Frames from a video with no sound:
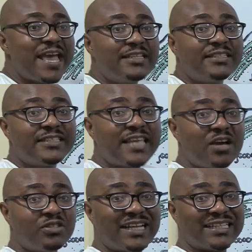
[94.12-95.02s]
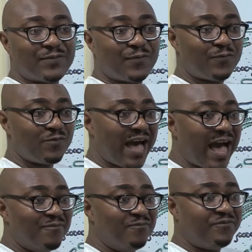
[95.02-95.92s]
cells that
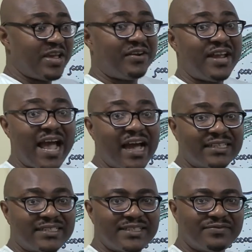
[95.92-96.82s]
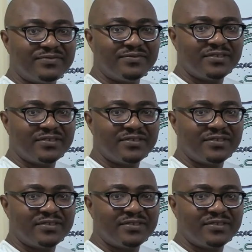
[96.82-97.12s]
are very active,